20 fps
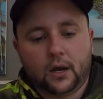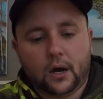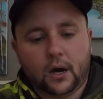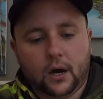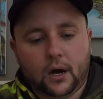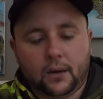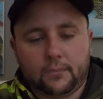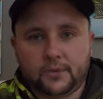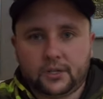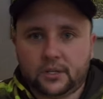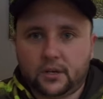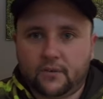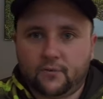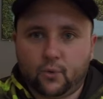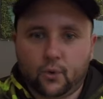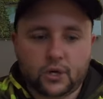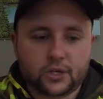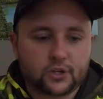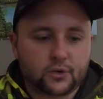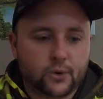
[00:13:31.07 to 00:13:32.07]
Um, this
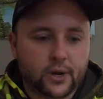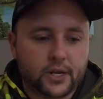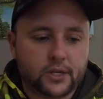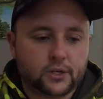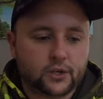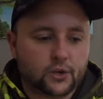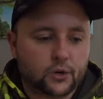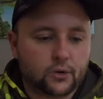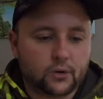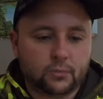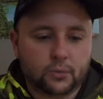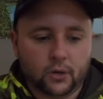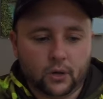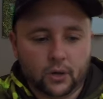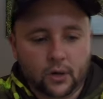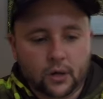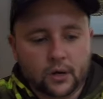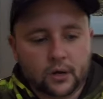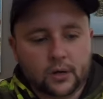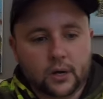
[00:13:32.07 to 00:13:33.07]
stuff works great, it's
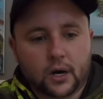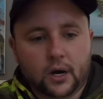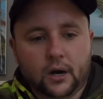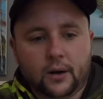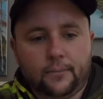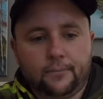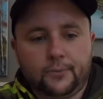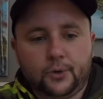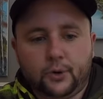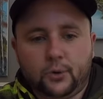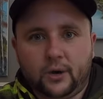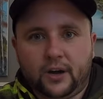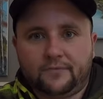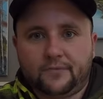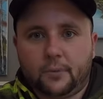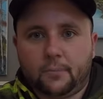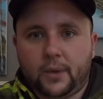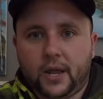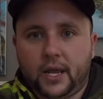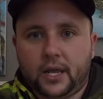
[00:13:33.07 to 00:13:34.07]
durable. Um, you do
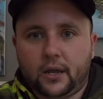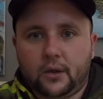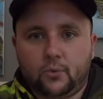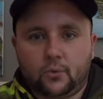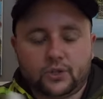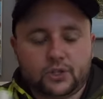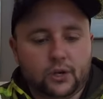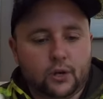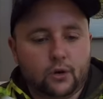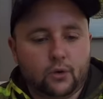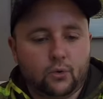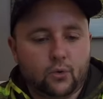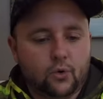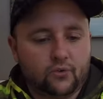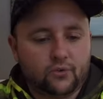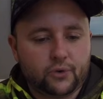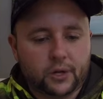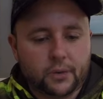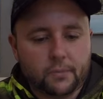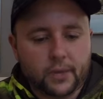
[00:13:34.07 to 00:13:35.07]
have to bake it, which I'll go
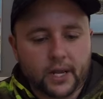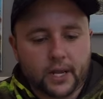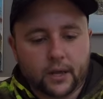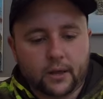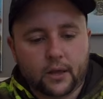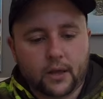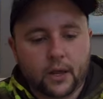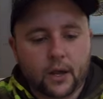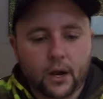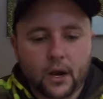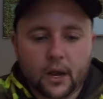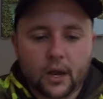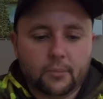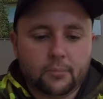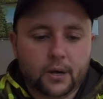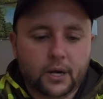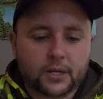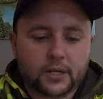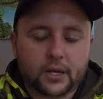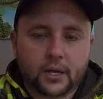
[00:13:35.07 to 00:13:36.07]
over in a minute,
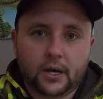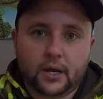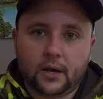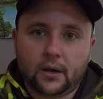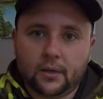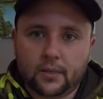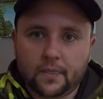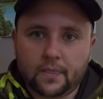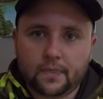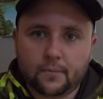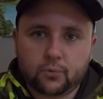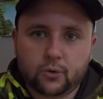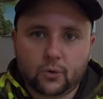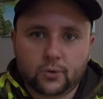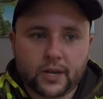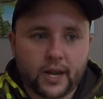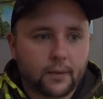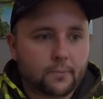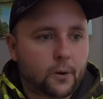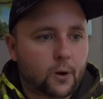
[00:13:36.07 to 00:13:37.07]
but uh,
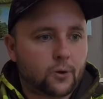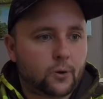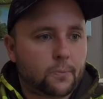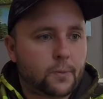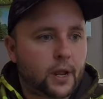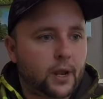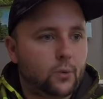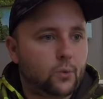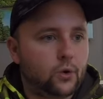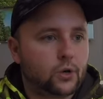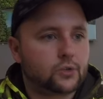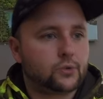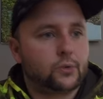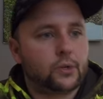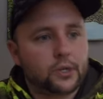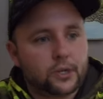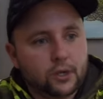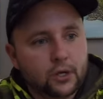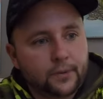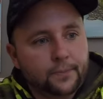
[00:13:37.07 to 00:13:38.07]
Protec powder paint works
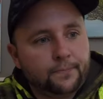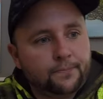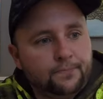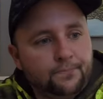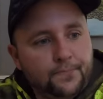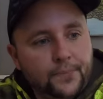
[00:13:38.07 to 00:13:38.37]
really good.